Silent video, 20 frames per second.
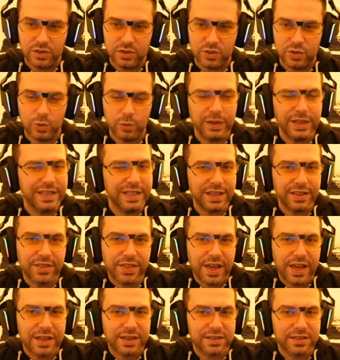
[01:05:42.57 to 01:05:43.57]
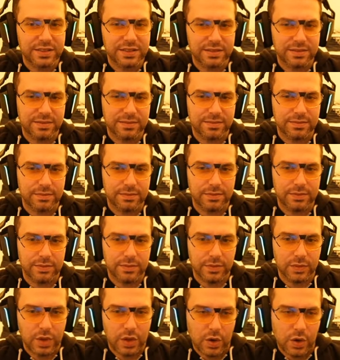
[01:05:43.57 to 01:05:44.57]
Do we need that?
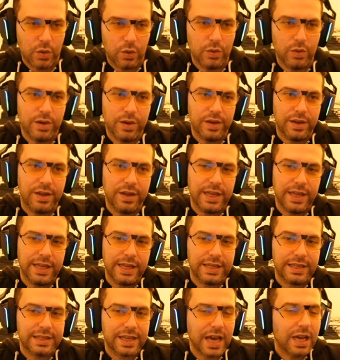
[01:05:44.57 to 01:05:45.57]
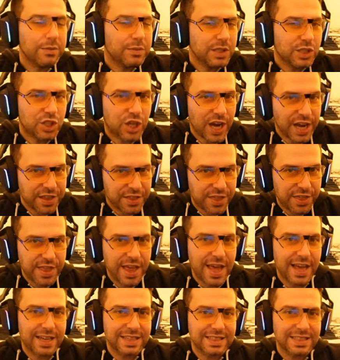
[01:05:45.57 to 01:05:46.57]
No. Can we change
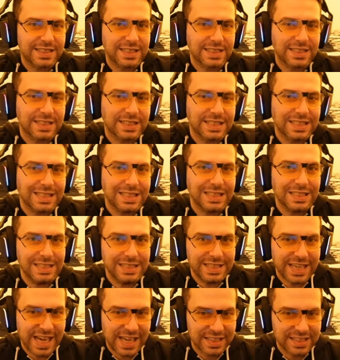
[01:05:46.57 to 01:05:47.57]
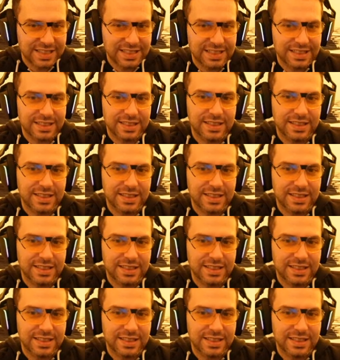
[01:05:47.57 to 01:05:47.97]
that? Yes.